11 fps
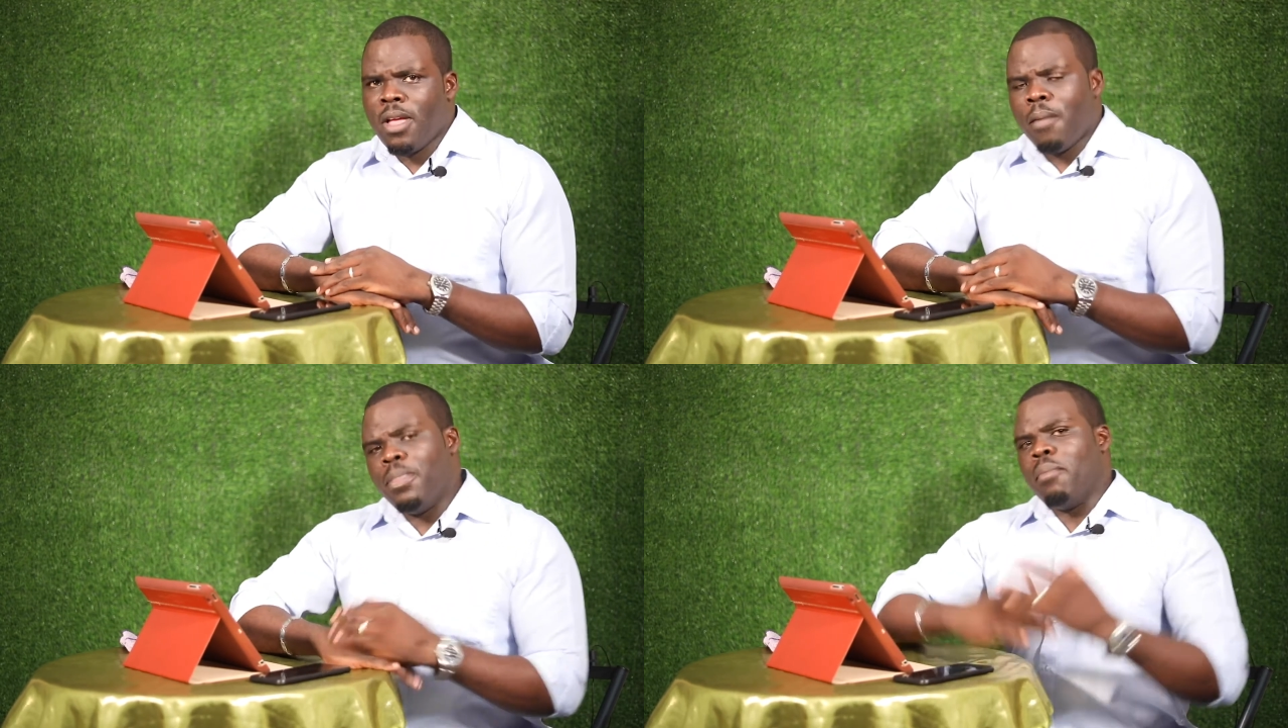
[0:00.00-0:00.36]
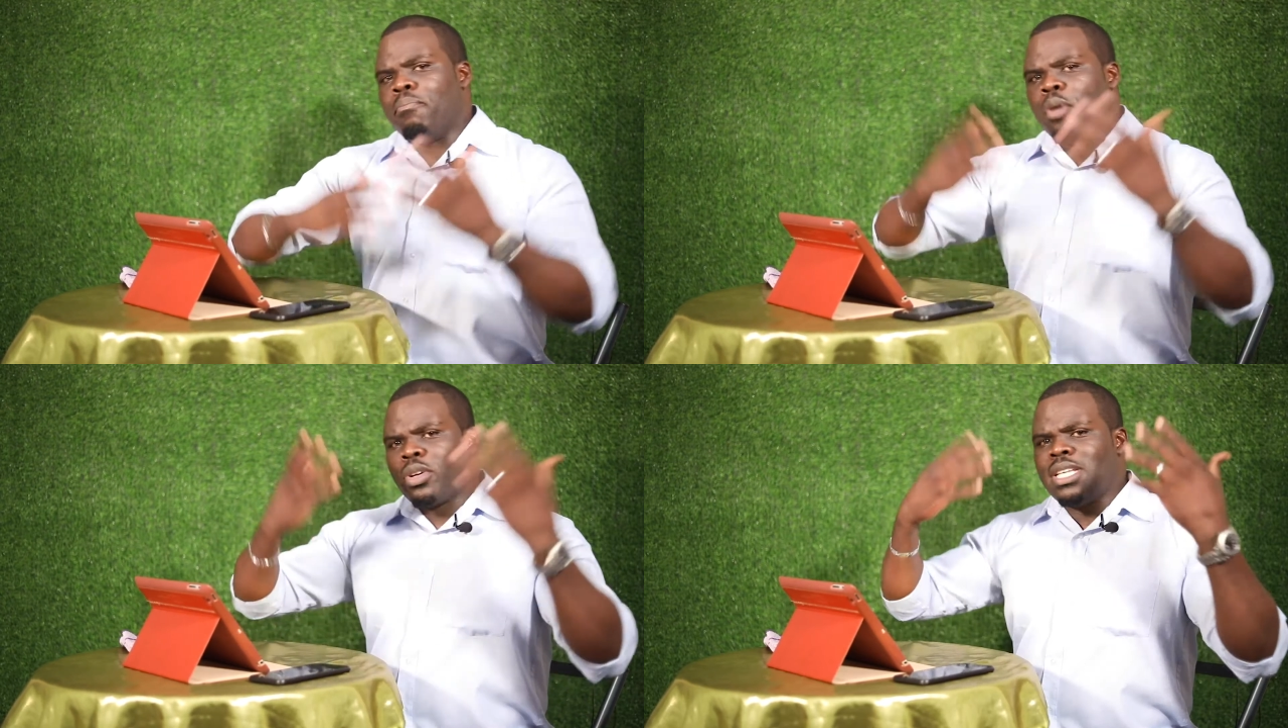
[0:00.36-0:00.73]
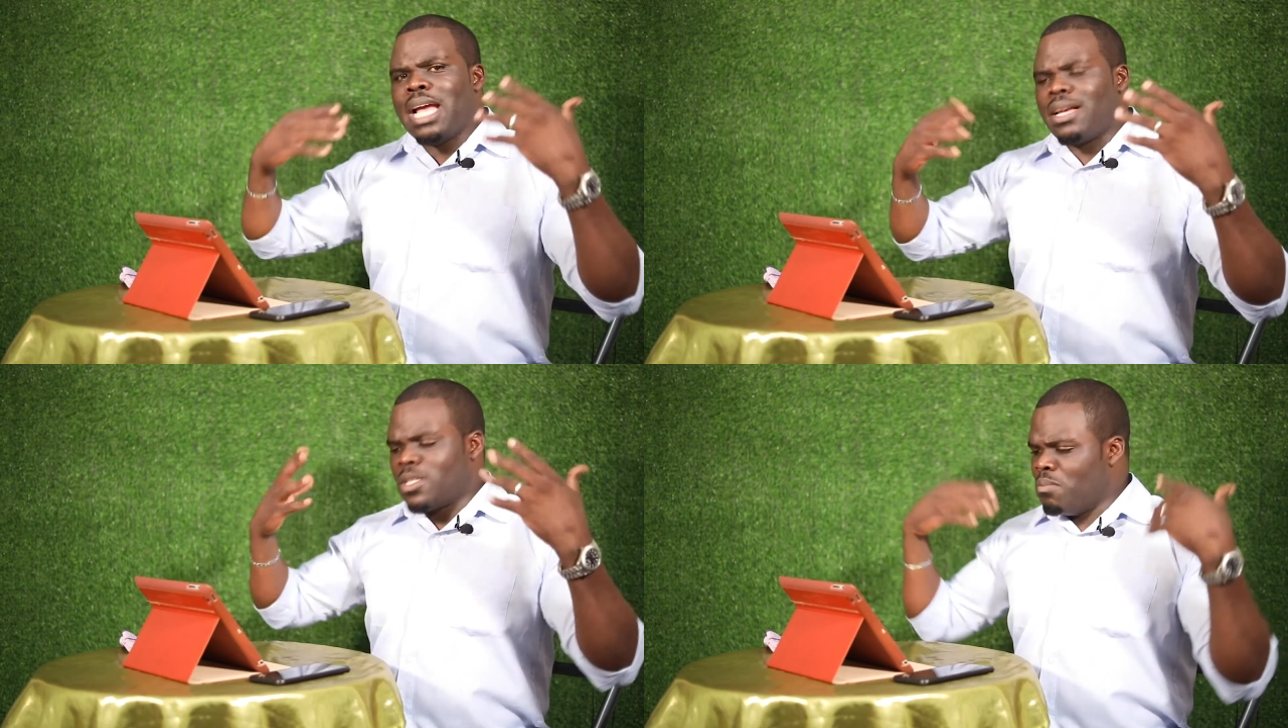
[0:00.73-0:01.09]
The body
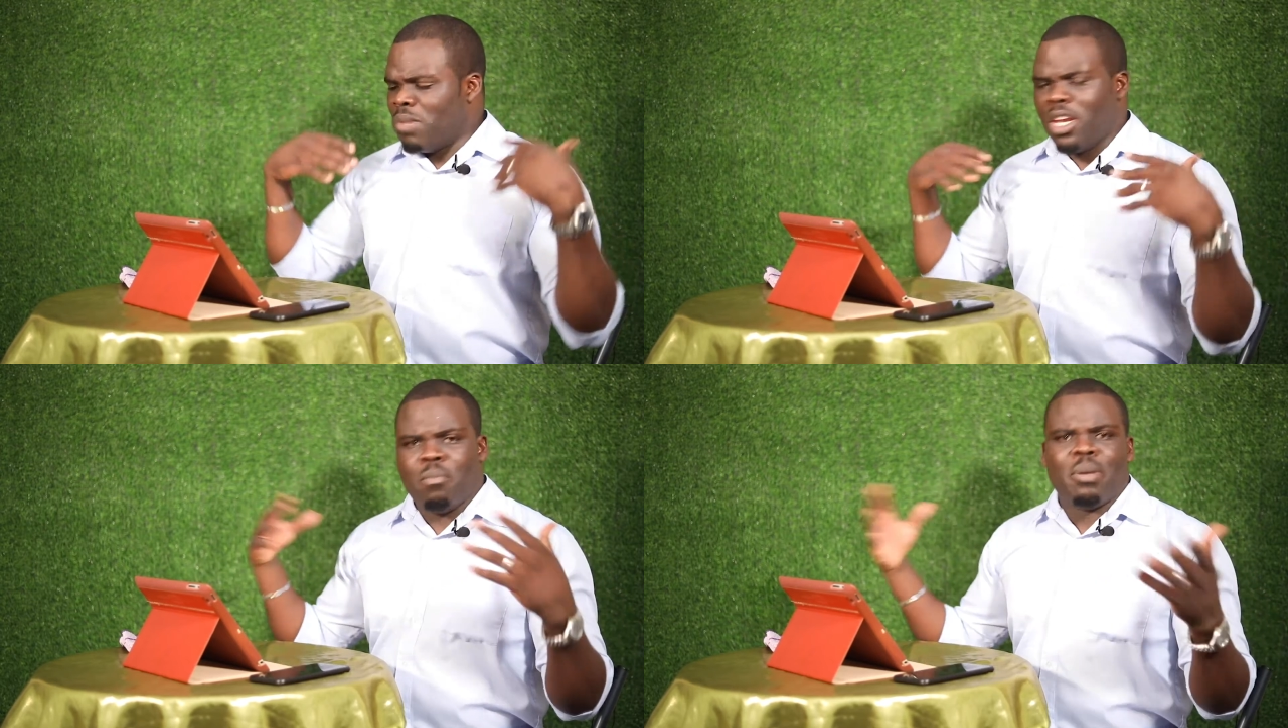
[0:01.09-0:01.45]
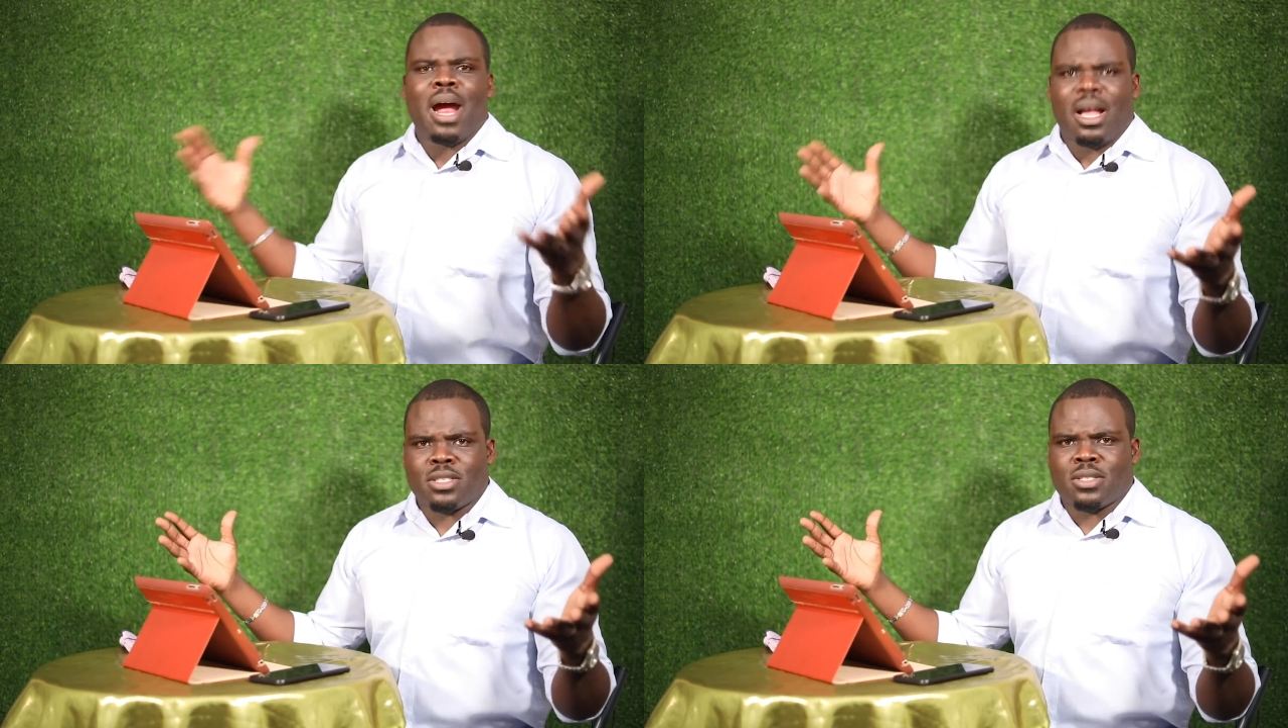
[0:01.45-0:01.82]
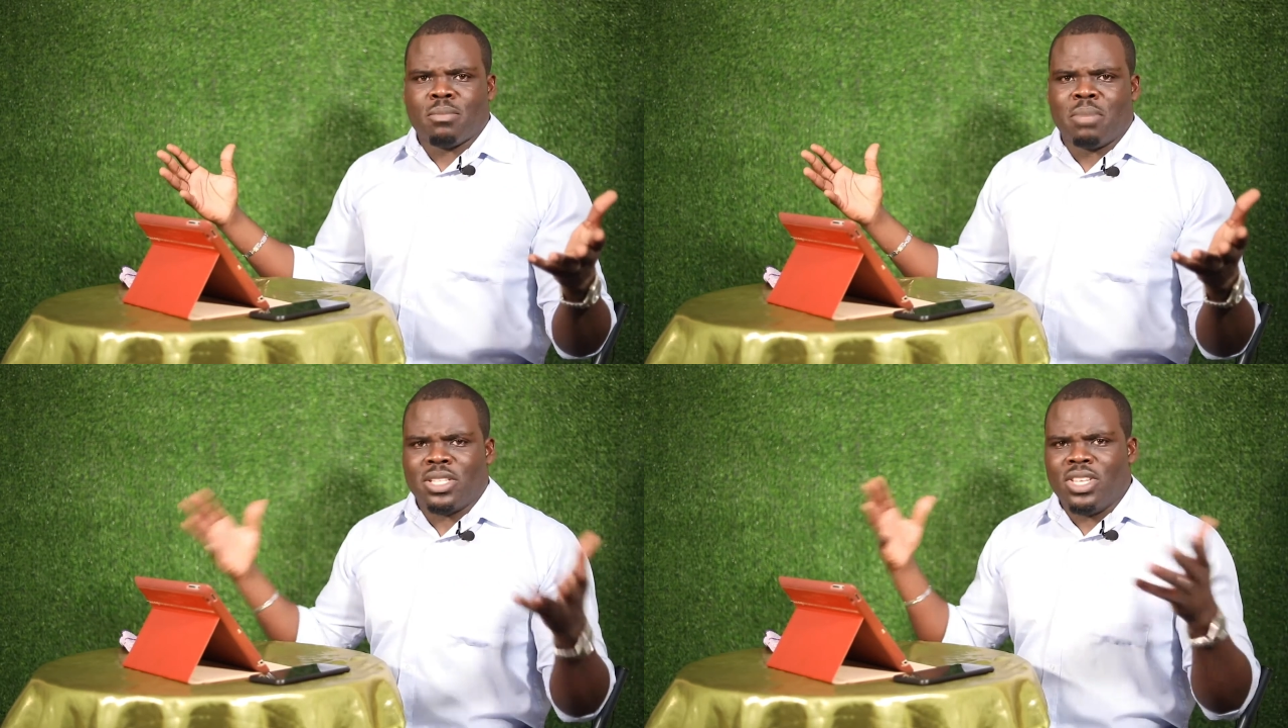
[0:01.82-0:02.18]
has many parts,
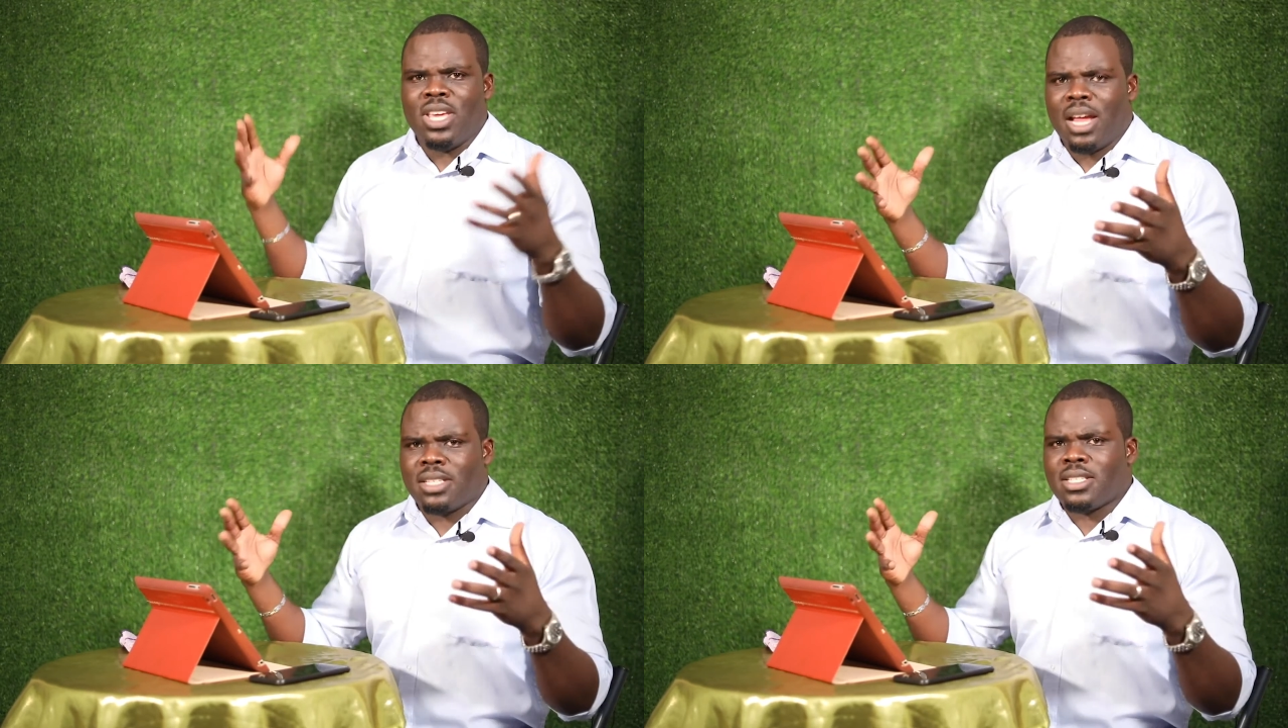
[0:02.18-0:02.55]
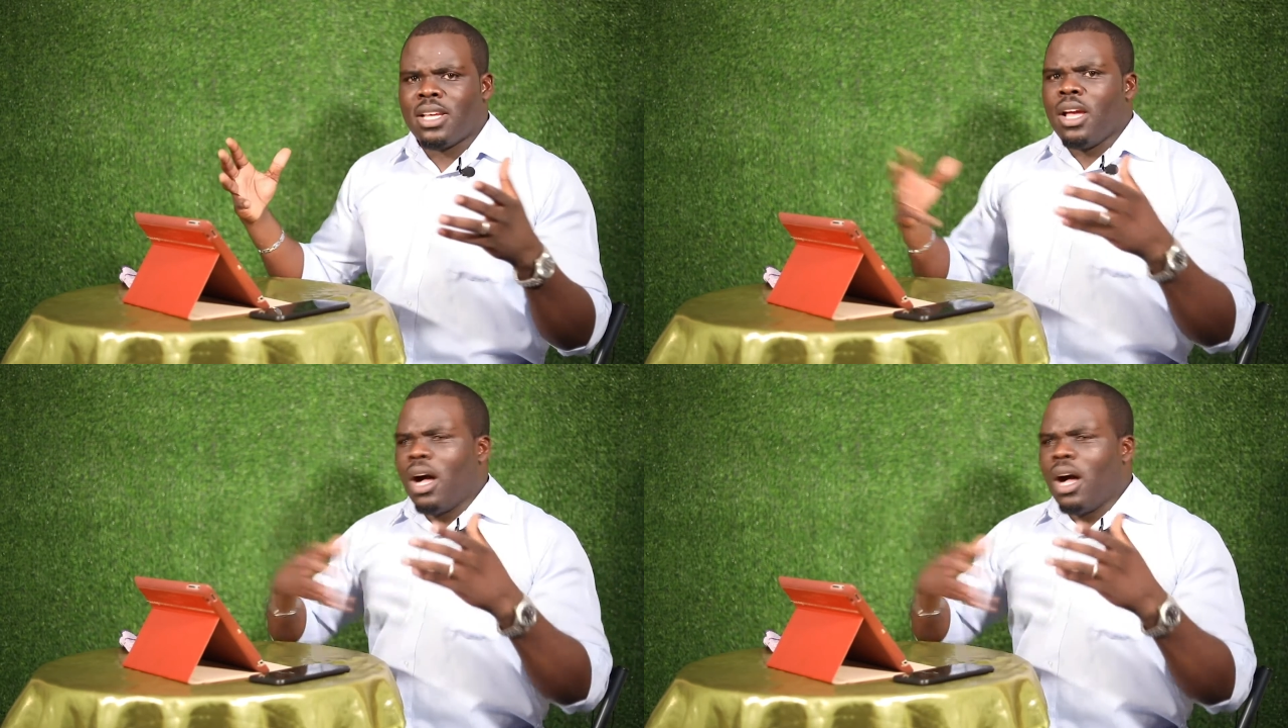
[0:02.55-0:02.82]
but yet